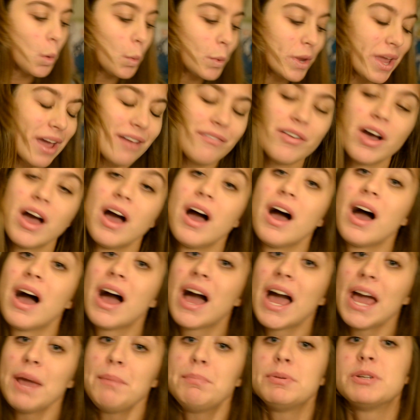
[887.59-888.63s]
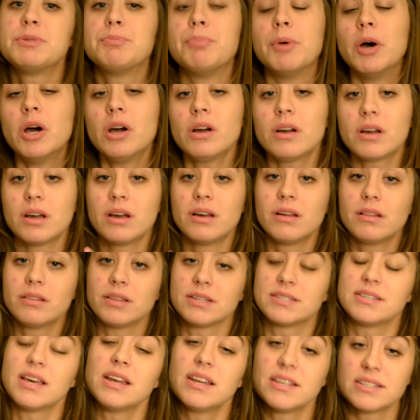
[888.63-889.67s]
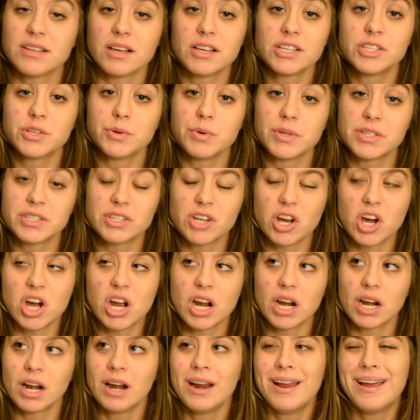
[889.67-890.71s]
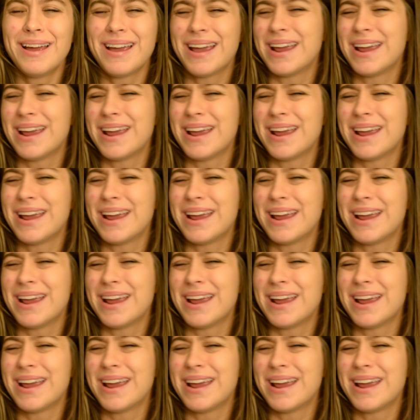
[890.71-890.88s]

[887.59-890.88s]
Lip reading: We have Hyped Book, The Sun is Also a Star,